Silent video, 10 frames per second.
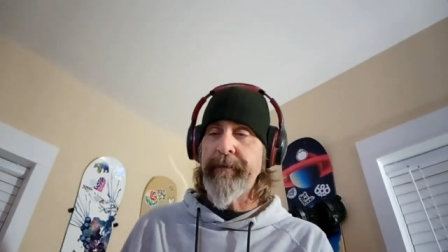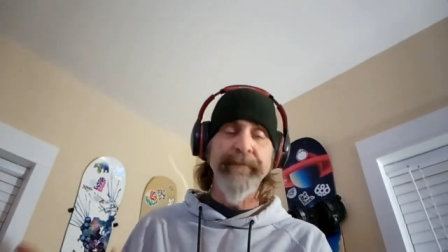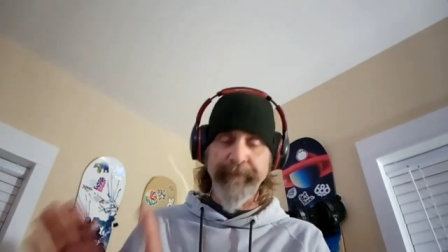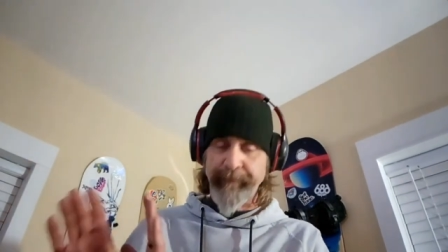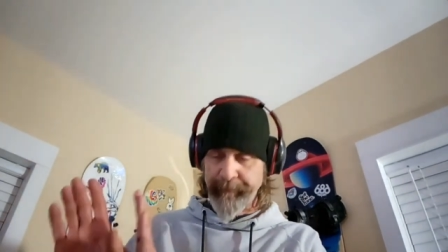
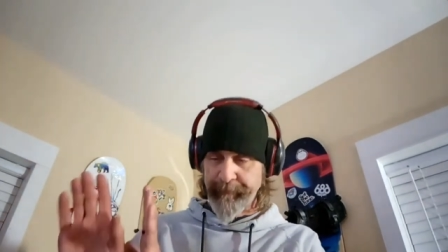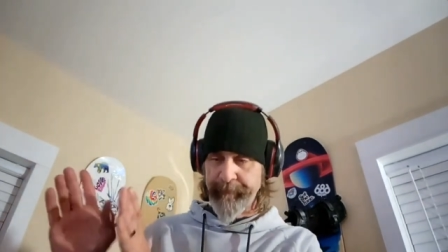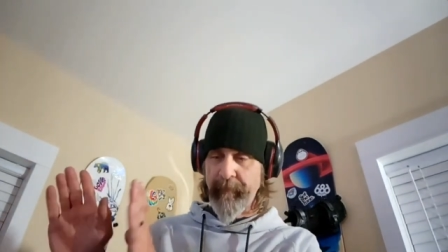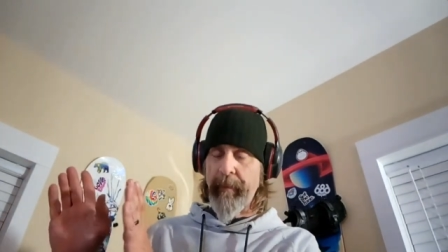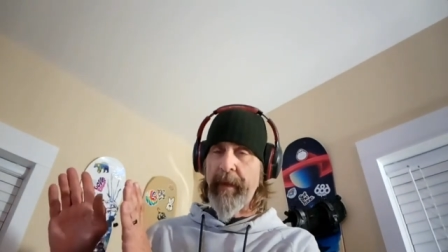malts stuff,
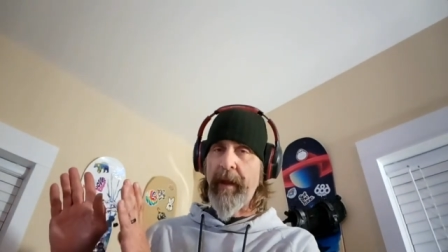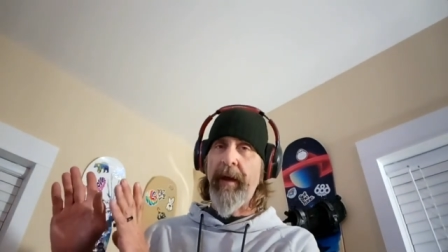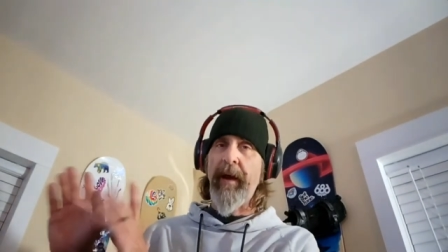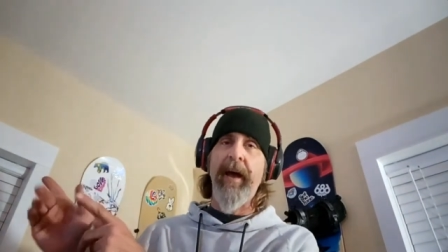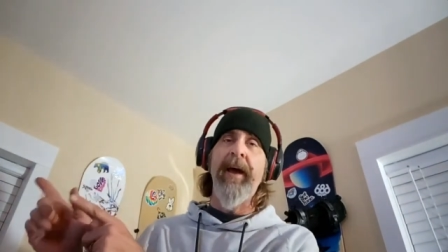
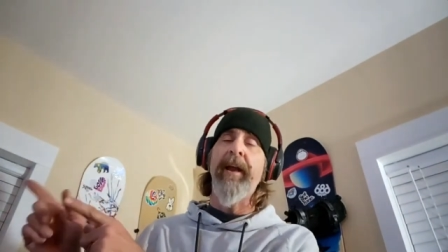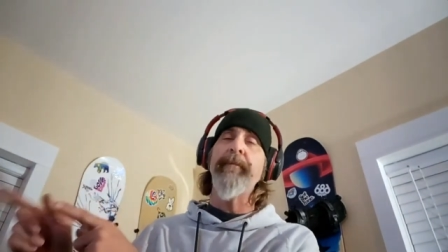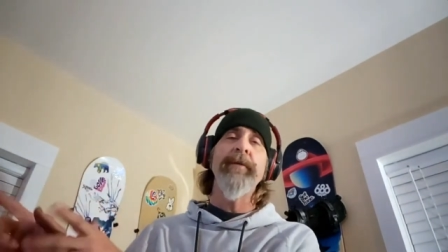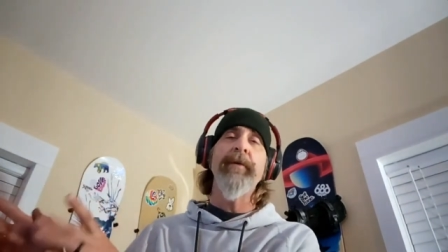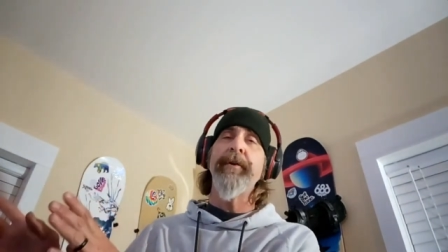
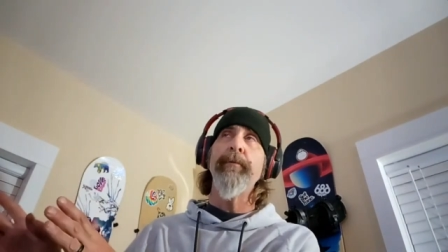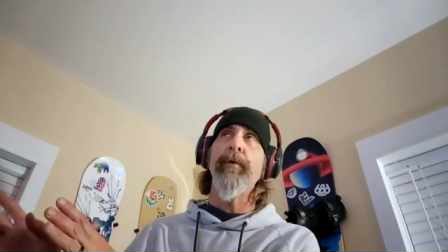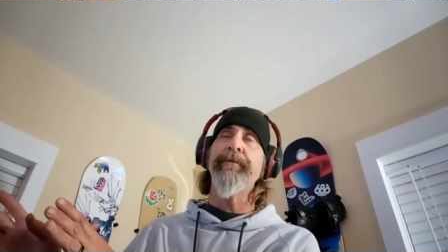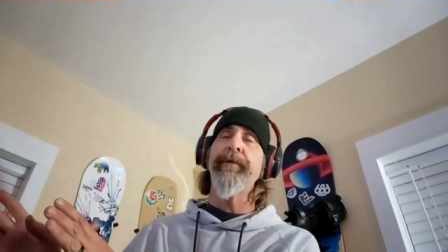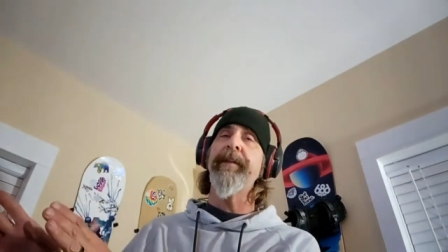and I'm getting ready to
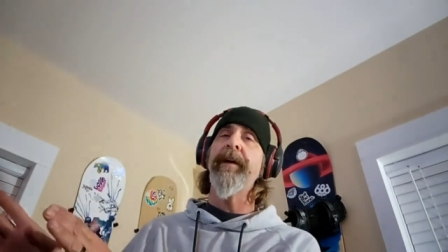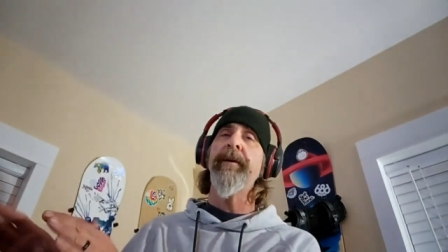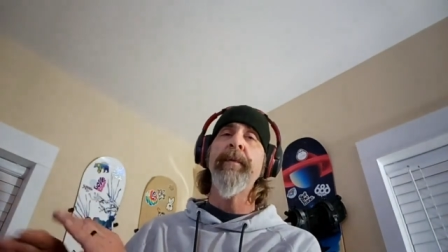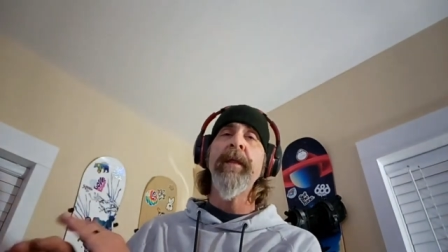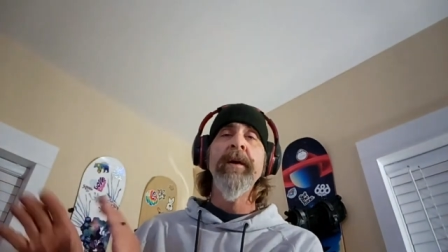do more for
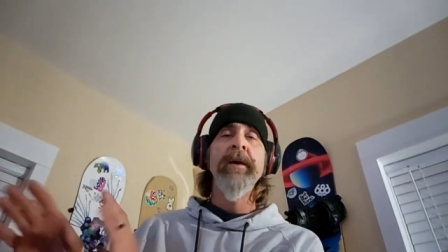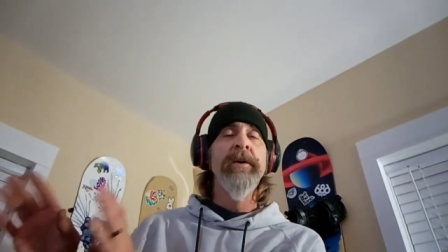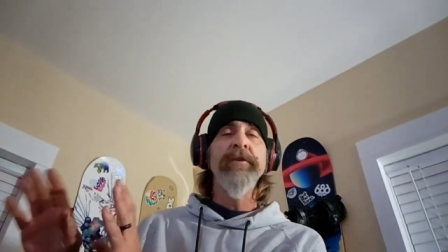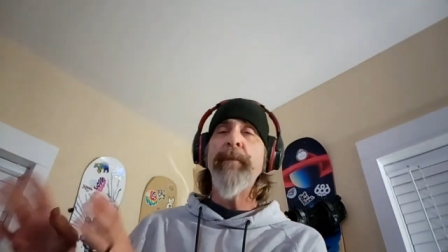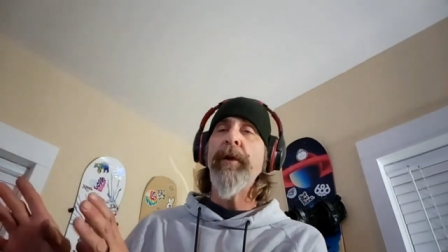them.
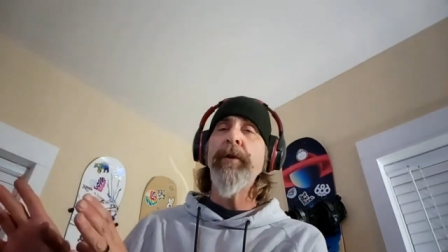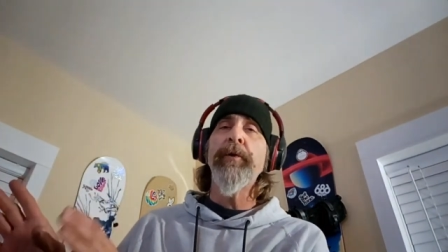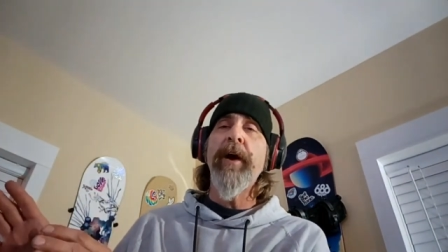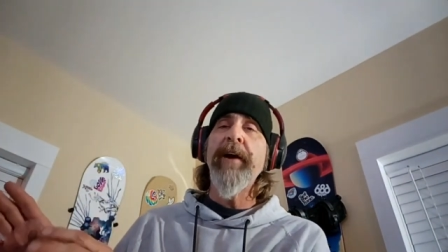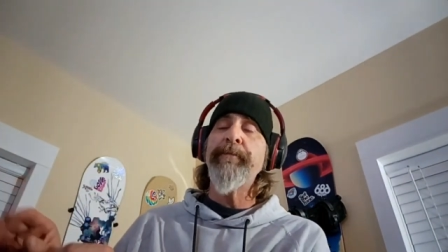Small
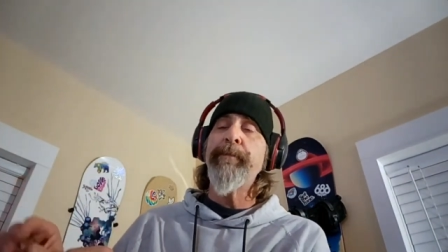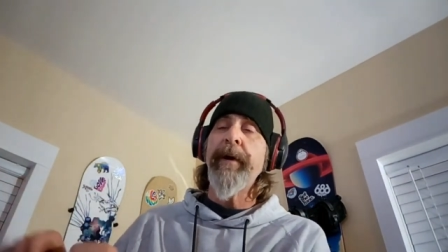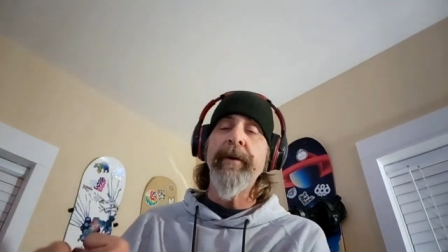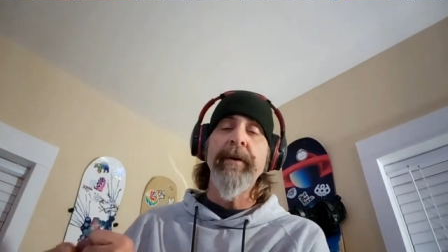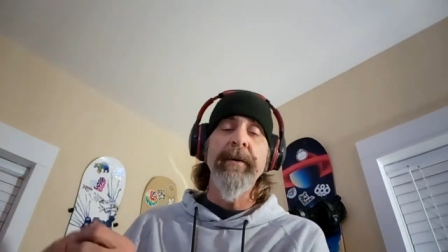little craft
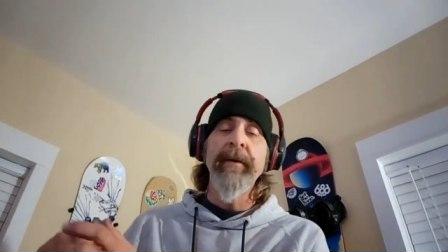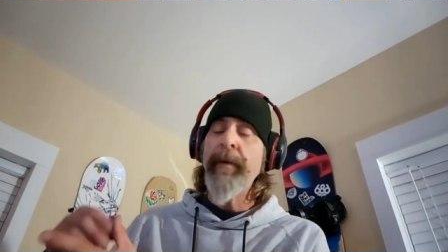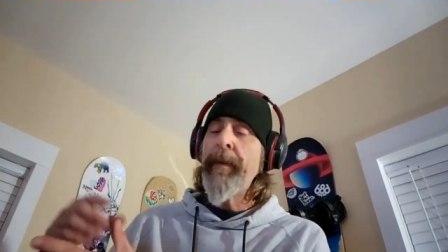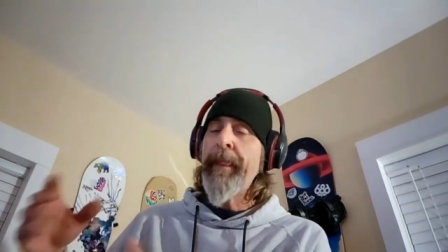breeder.